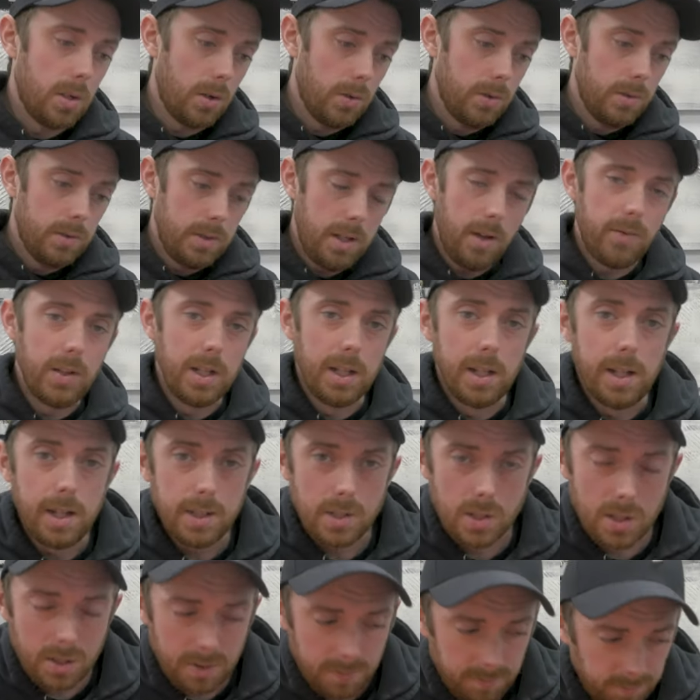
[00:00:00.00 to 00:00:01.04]
So
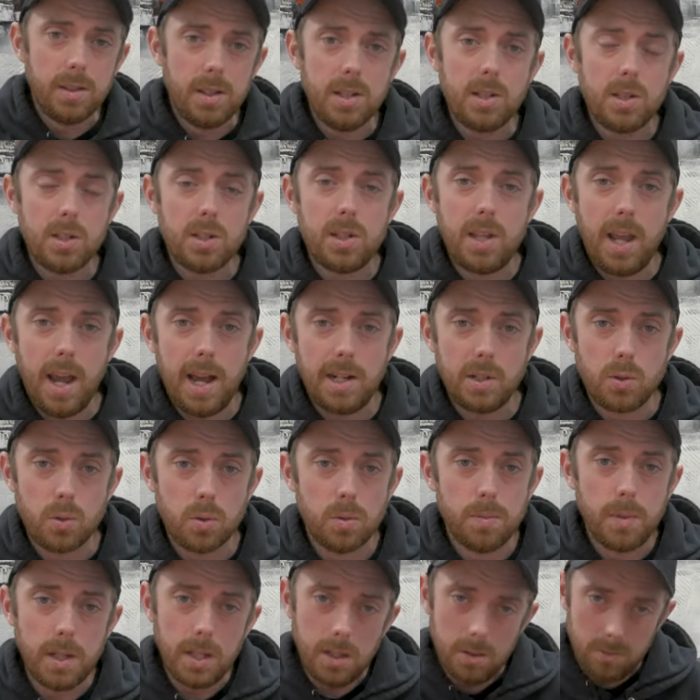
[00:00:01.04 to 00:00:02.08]
nevertheless, this is the actual
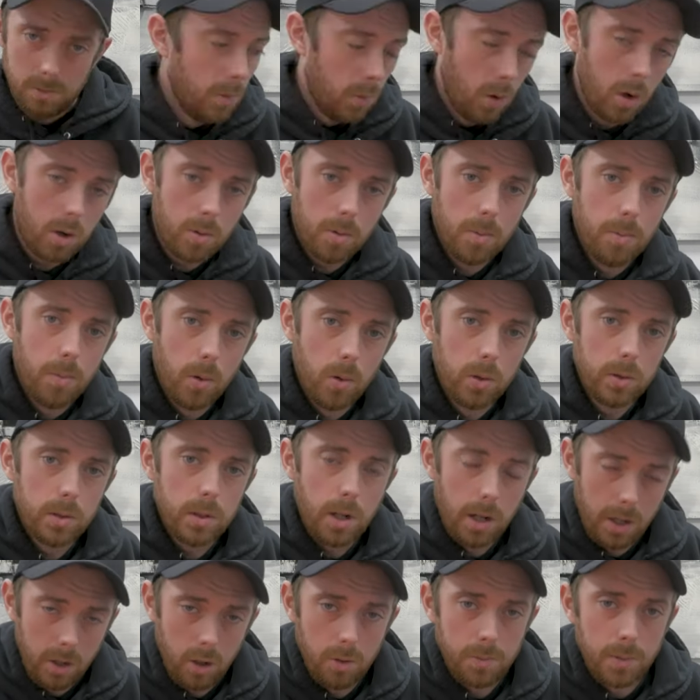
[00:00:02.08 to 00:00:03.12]
me. Welcome aboard.
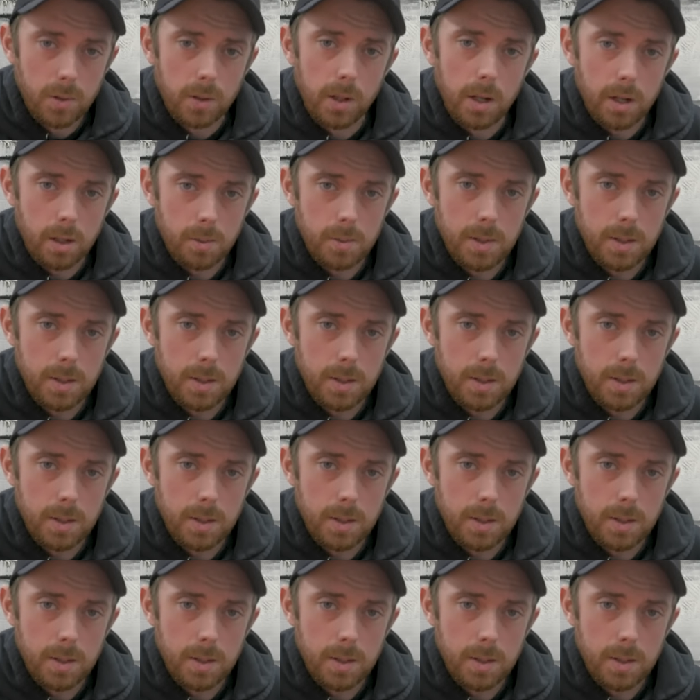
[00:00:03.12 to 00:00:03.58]
I hope you like